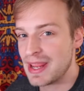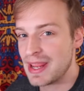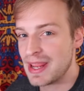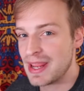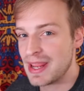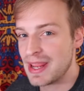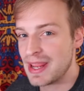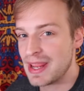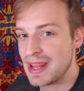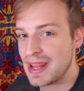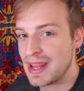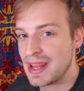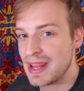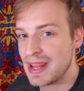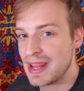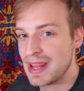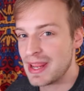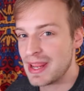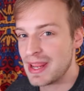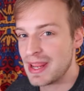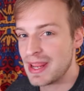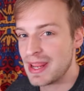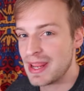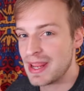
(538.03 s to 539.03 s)

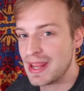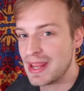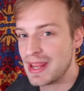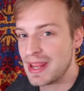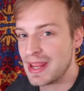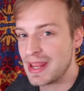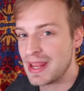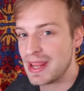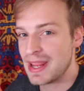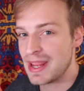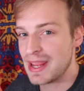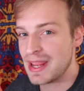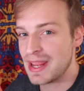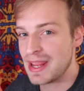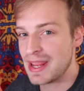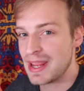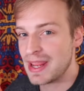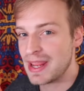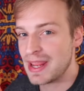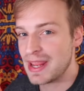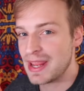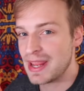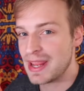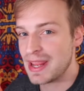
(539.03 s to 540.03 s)

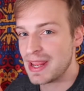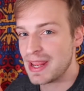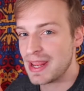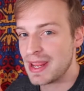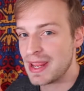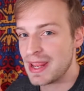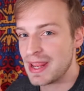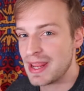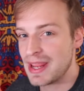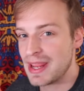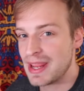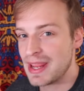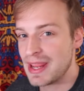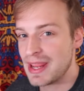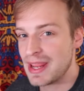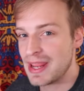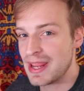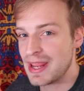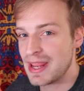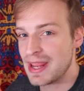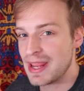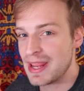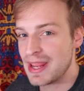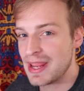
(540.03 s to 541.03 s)

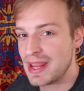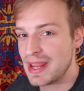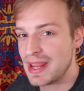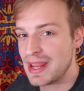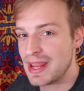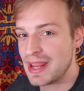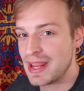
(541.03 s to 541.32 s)
This person isn't speaking.